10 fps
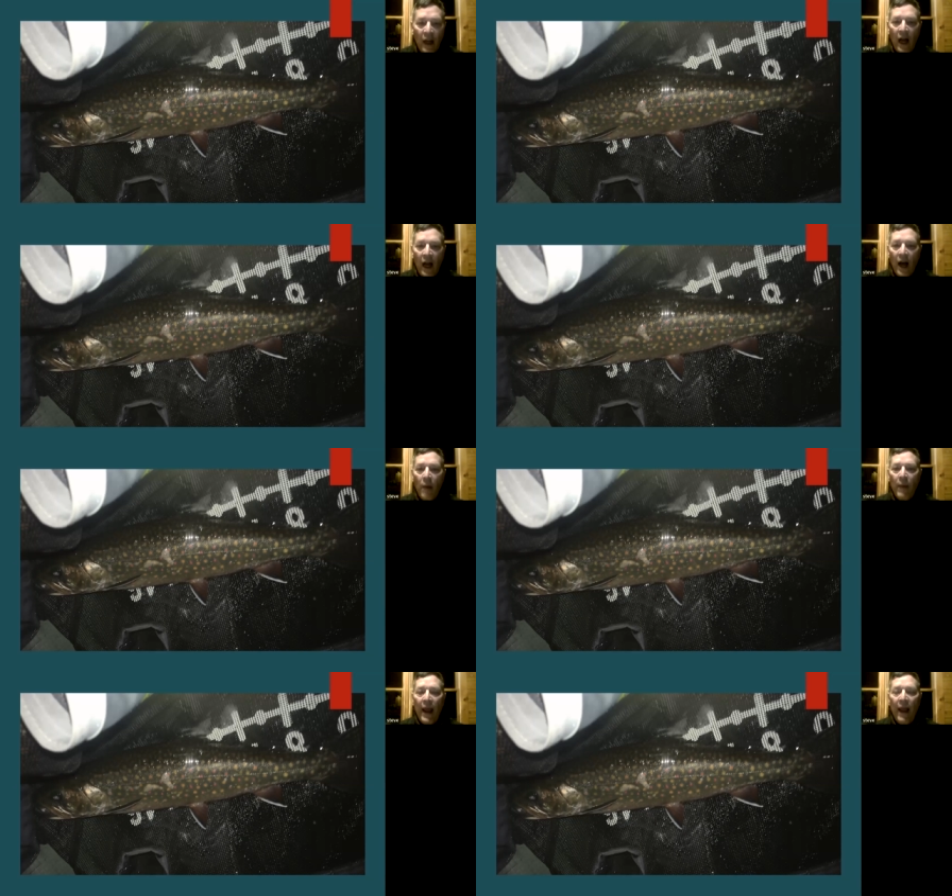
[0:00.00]

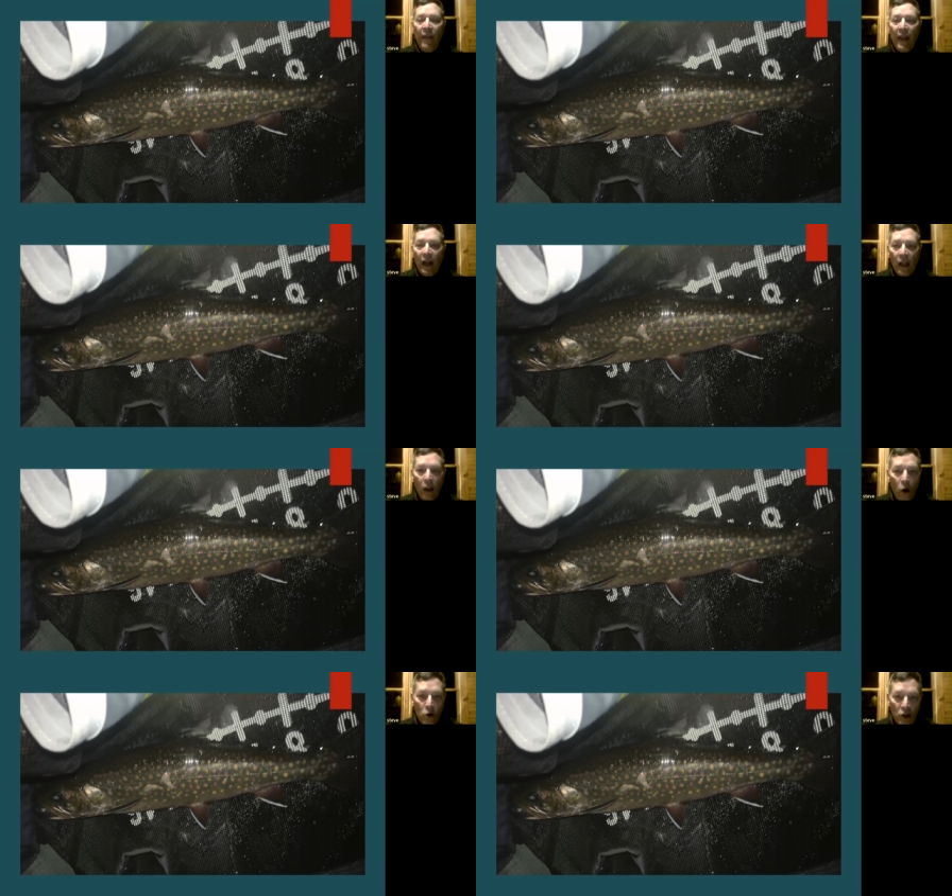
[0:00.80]
um, and they
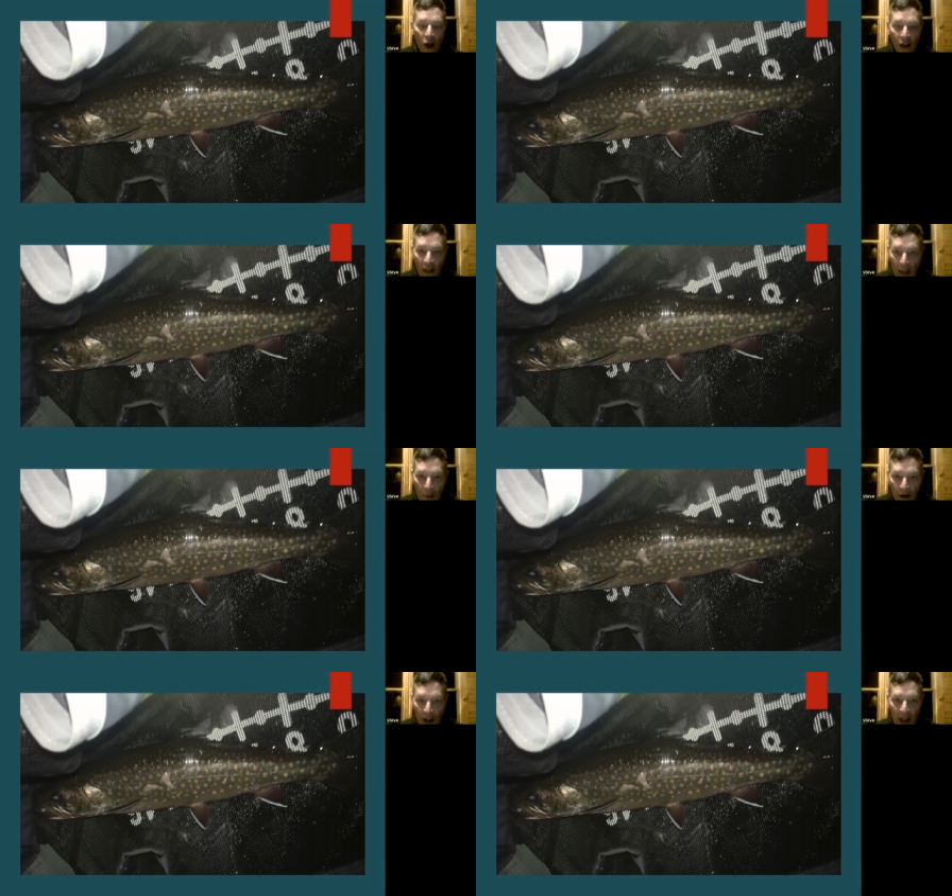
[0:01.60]
close on
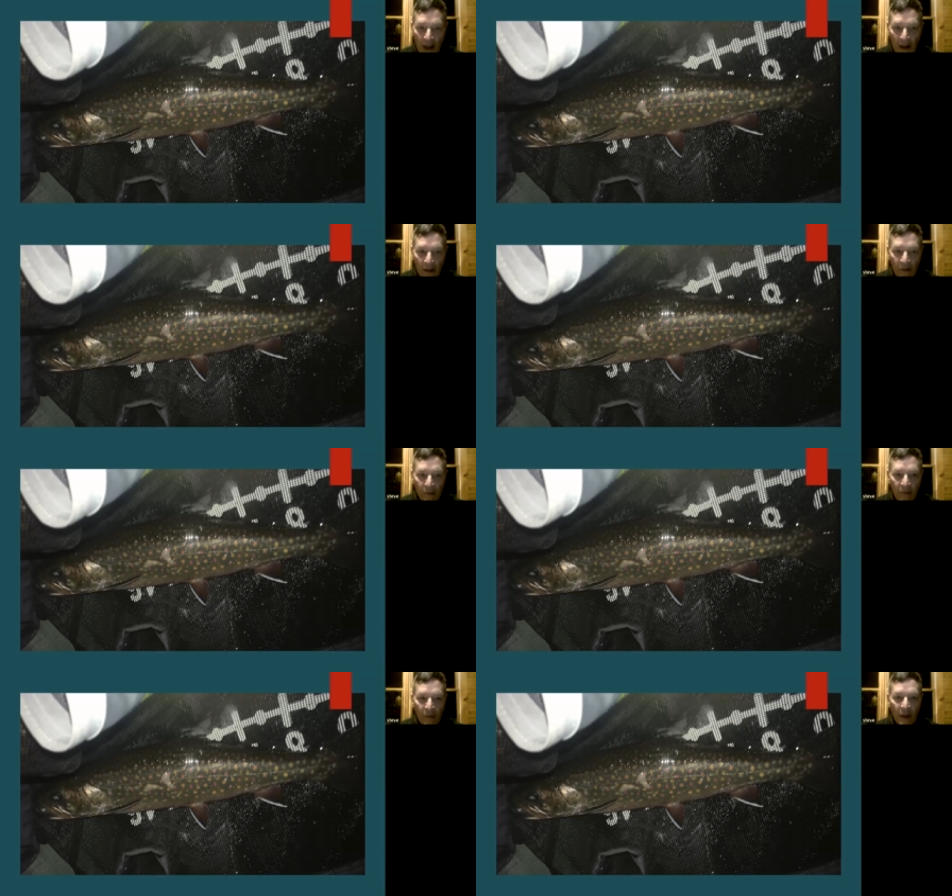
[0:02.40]
Labor Day.
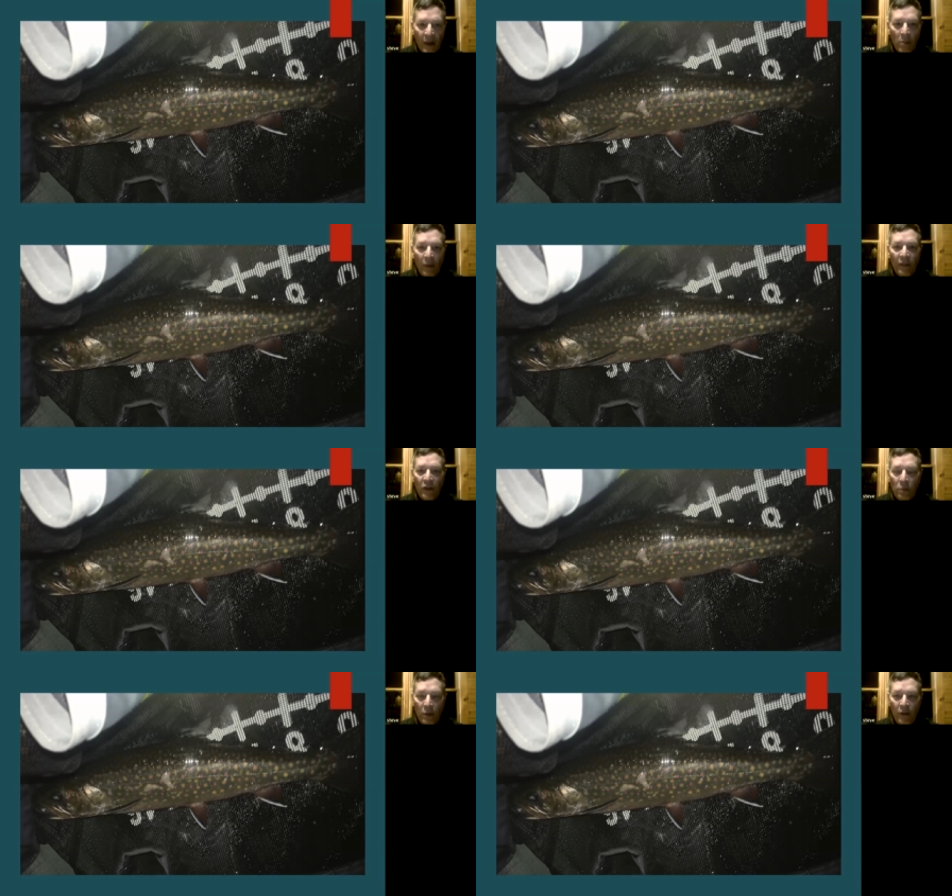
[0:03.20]
But
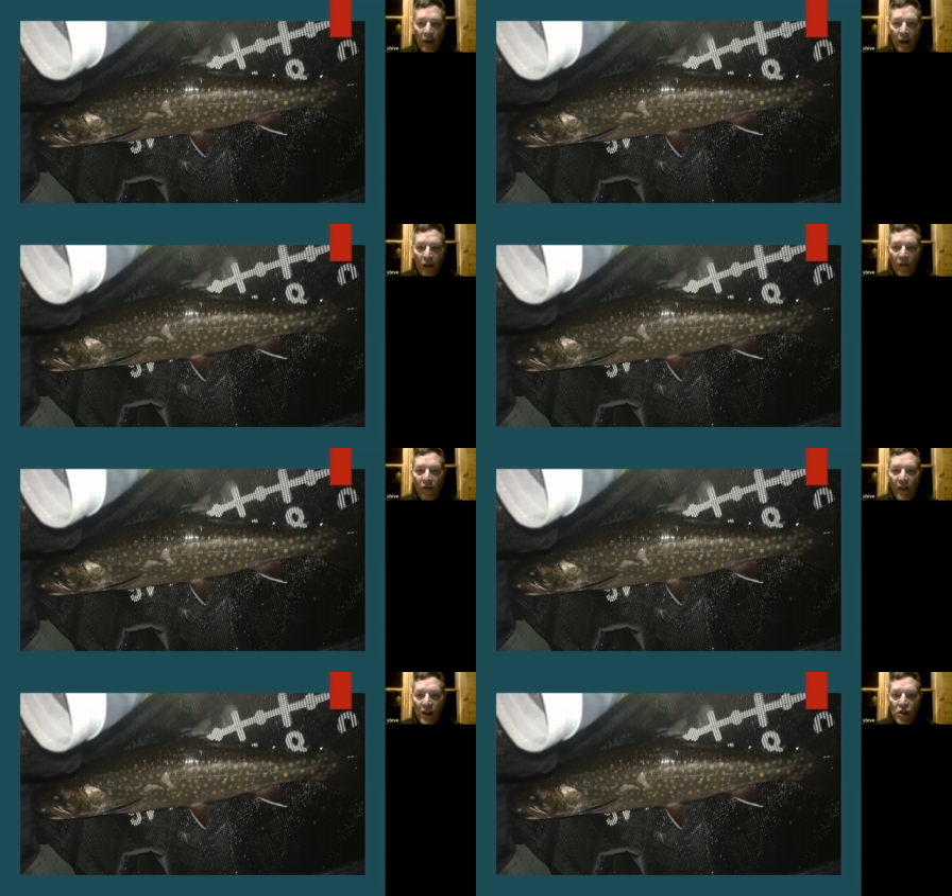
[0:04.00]
this particular
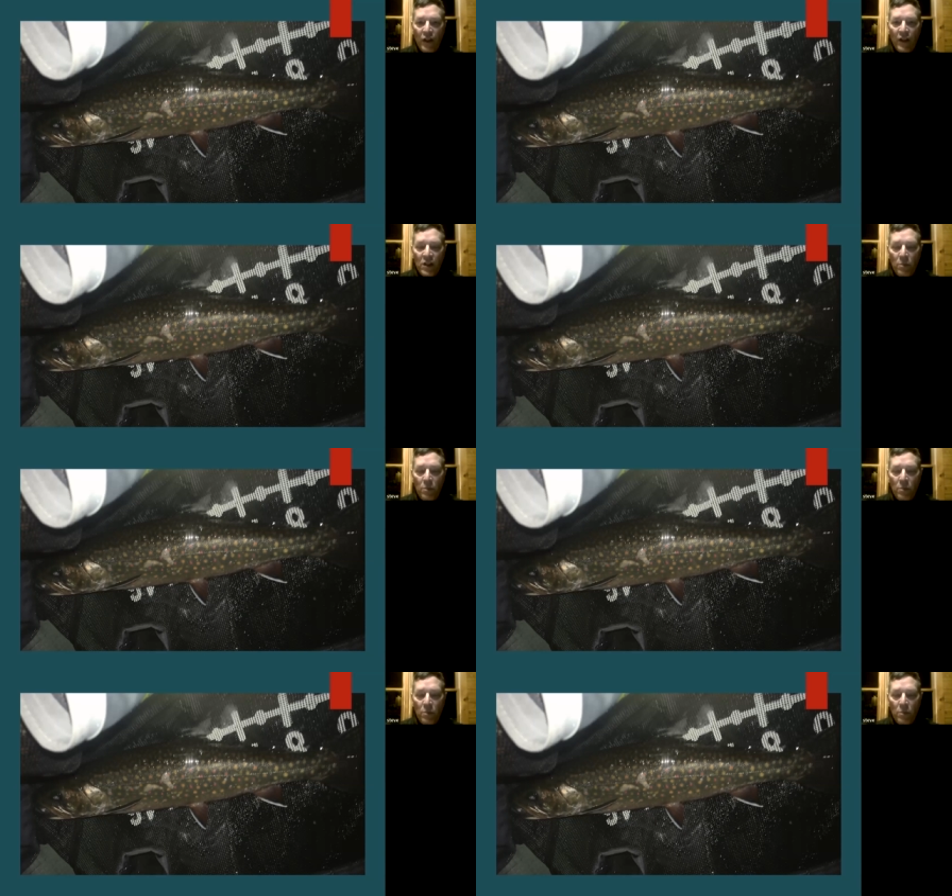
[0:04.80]
fish in this